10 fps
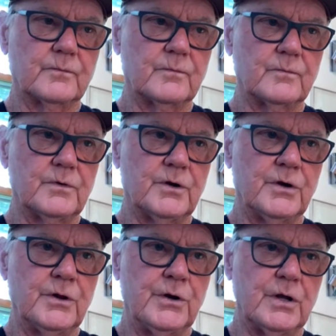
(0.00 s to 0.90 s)

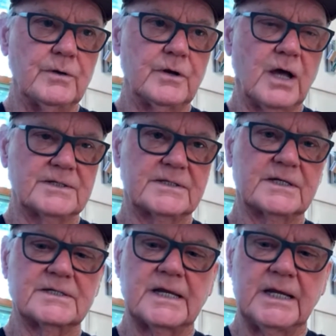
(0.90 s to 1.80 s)
not
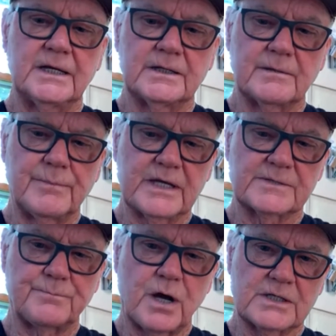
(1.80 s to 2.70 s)
succeed in the
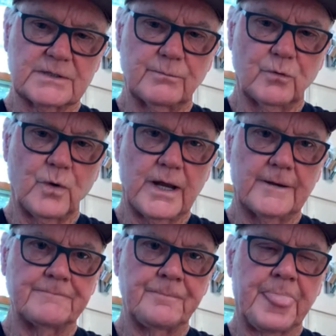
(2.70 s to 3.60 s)
best possible
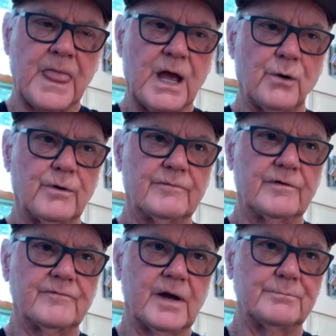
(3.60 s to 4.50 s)
way.
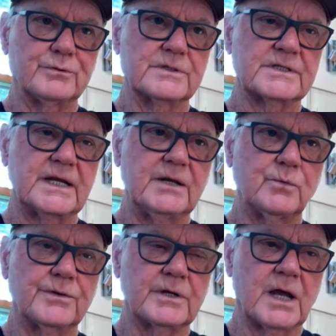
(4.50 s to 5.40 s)
However, if I proceed
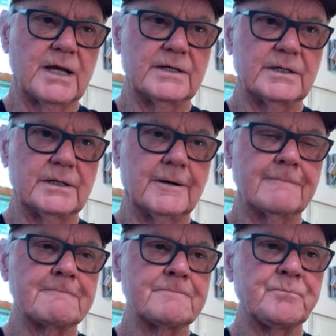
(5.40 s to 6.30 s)
with an idea,
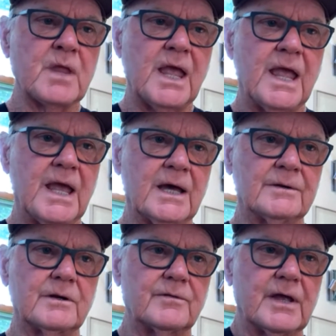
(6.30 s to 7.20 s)

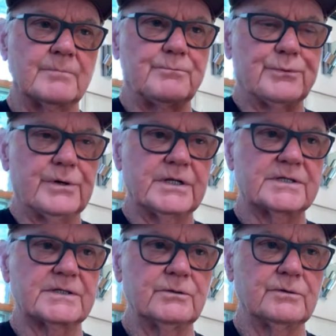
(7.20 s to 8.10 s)
and then pretty
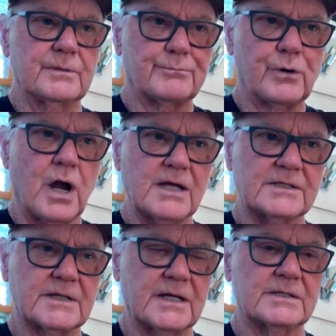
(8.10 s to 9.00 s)
soon the
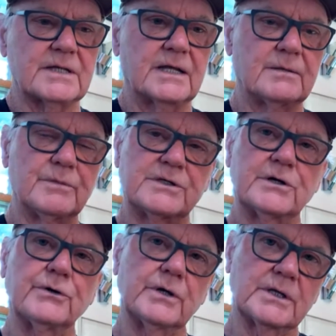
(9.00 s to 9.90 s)
process and the
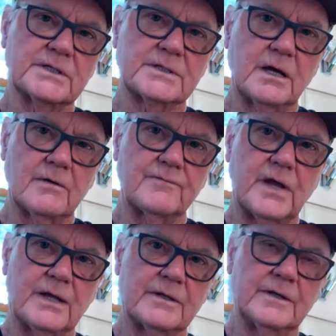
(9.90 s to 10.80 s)
material itself
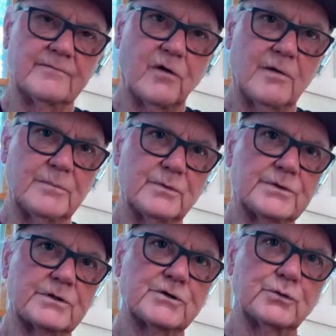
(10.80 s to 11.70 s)
and the involvement
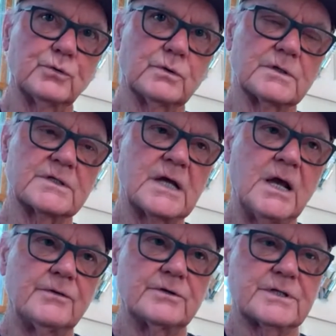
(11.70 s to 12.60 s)
with the tools,
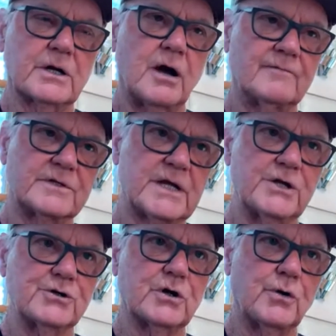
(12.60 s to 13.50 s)
there's a
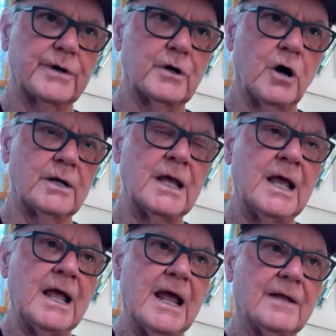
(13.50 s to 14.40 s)
conversation going on,
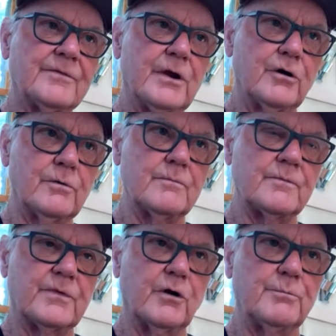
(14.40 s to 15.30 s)
and
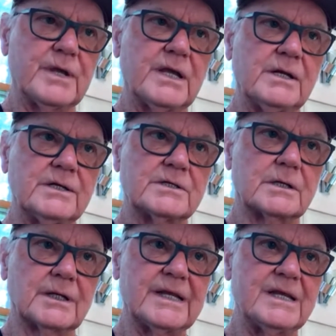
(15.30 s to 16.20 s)
they're beginning to
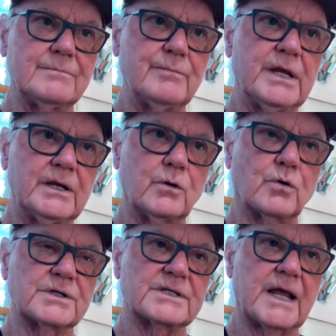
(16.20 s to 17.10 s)
lead me
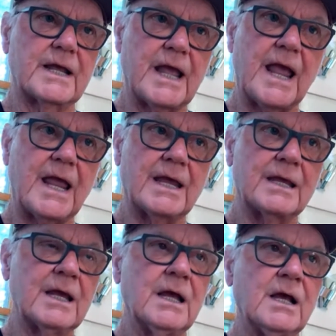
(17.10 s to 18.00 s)
or say,
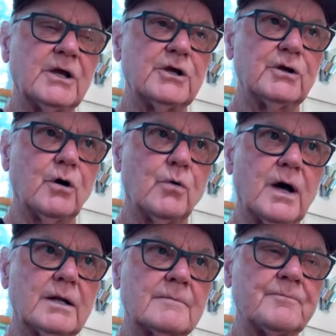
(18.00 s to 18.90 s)
hey, you know
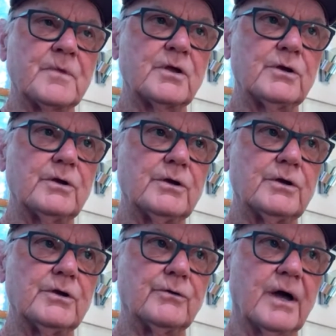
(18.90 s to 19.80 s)
what?
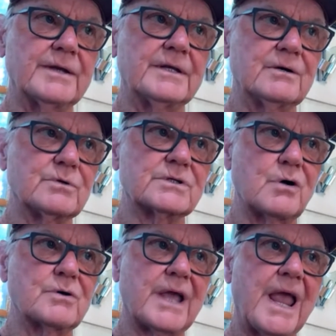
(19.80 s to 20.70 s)
Your idea was
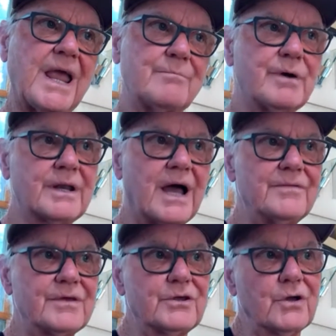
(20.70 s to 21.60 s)
okay, but I
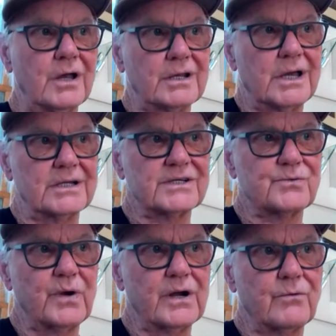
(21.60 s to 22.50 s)
think you ought to kind of
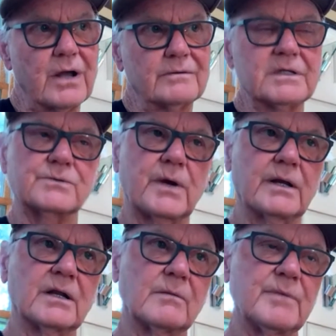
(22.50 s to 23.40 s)
swing around this way a
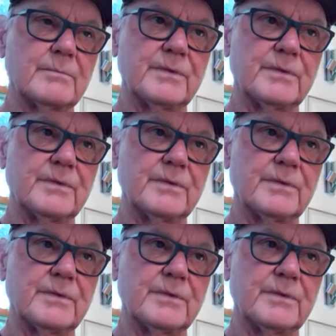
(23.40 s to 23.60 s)
little bit